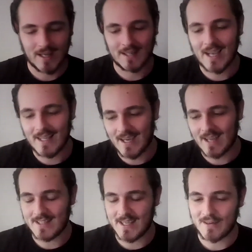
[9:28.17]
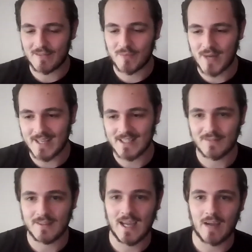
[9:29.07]
I like the idea of breaking
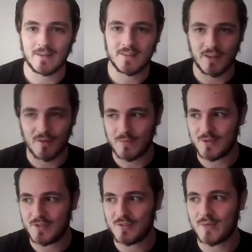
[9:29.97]
something down to numbers,